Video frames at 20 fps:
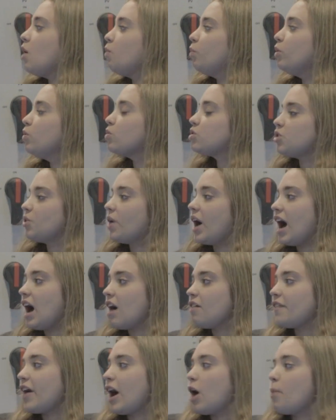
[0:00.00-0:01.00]
We also
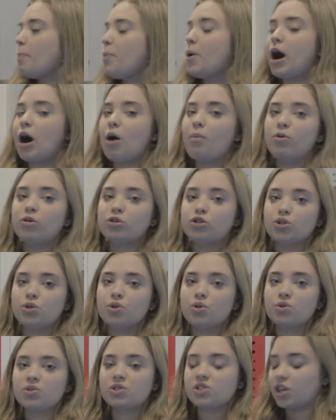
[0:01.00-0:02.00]
have our power
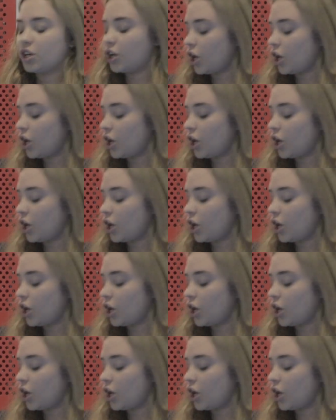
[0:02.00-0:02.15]
modules that